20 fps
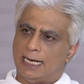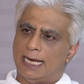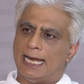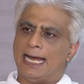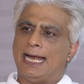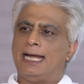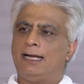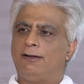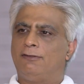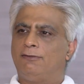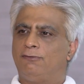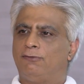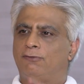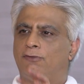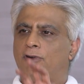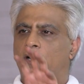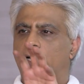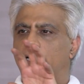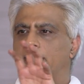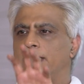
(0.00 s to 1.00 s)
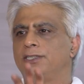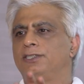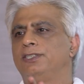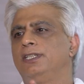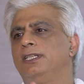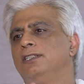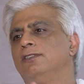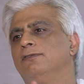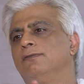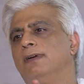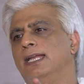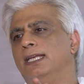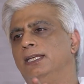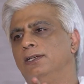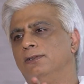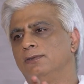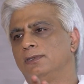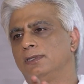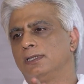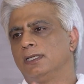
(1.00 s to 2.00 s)
and foreign exchange
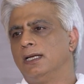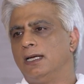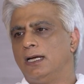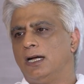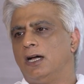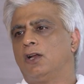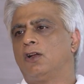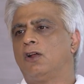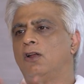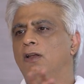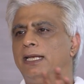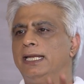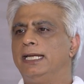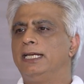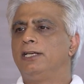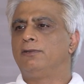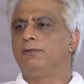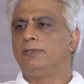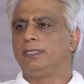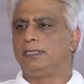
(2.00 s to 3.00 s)
values are all linked to